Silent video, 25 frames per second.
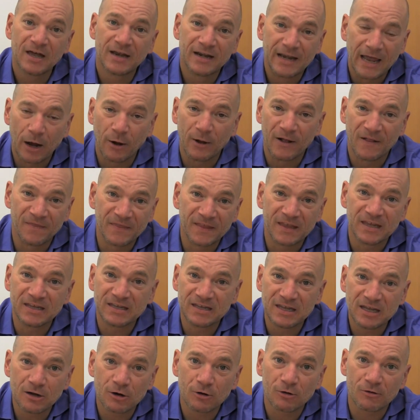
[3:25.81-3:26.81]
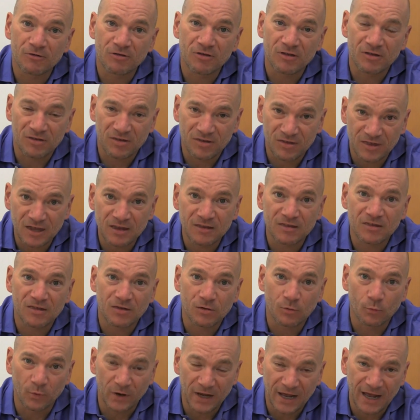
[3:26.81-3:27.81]
Now, in the years
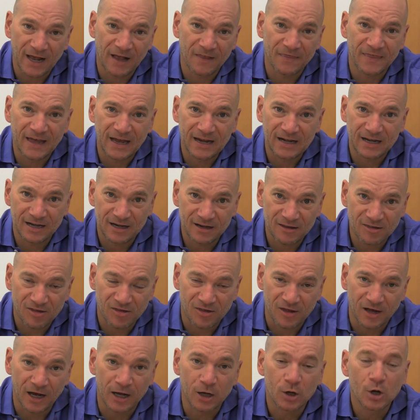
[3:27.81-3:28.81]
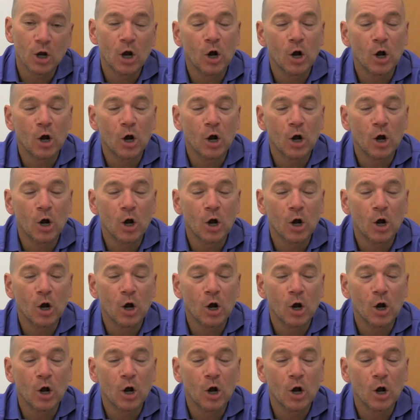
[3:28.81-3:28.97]
since we had that insight,